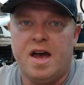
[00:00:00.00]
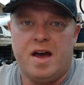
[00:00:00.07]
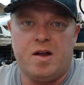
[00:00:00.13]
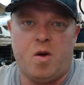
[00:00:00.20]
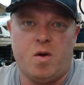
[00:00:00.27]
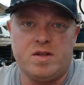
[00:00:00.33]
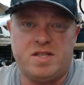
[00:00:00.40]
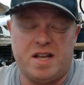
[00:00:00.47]
It
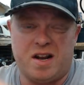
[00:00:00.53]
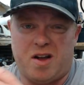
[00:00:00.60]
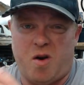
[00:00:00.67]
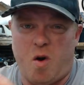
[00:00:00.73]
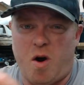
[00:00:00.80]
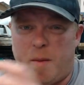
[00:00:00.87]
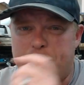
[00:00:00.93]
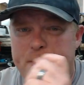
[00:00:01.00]
holds that a
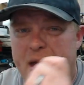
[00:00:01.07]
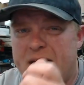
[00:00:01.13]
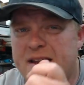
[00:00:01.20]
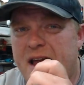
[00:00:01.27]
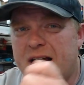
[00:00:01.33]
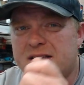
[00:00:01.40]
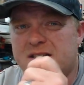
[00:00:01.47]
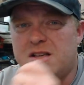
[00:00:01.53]
court may
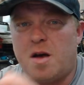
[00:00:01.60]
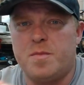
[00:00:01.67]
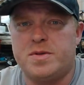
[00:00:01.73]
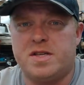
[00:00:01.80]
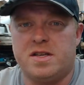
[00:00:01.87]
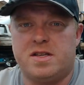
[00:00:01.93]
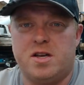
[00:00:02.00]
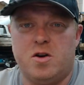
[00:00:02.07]
not
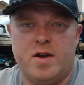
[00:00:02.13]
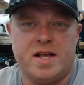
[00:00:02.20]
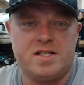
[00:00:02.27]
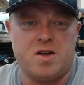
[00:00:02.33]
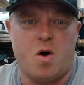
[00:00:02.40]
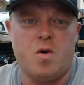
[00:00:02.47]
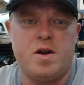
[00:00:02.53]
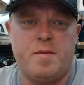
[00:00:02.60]
substitute its
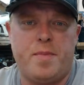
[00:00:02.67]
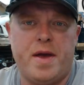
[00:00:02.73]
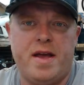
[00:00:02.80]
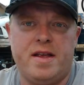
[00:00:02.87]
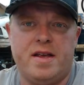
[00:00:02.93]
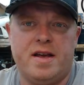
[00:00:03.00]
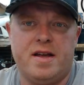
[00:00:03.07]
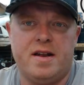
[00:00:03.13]
own
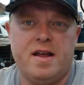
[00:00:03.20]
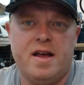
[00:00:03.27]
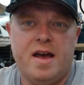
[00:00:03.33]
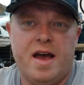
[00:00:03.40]
opinion